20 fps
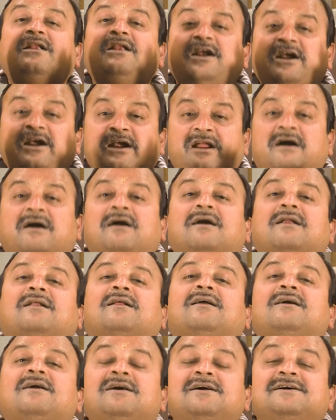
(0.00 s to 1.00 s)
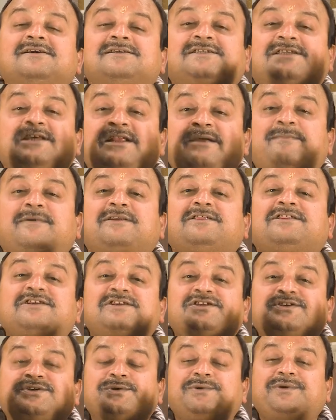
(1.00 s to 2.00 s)
leader
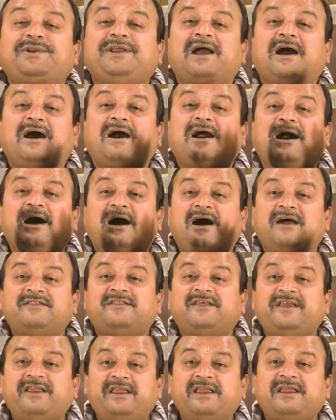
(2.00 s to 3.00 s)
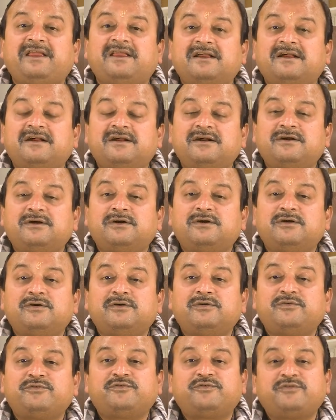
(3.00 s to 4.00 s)
Srimati Sonia Gandhi
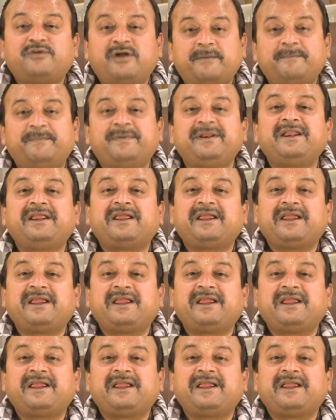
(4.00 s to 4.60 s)
should have been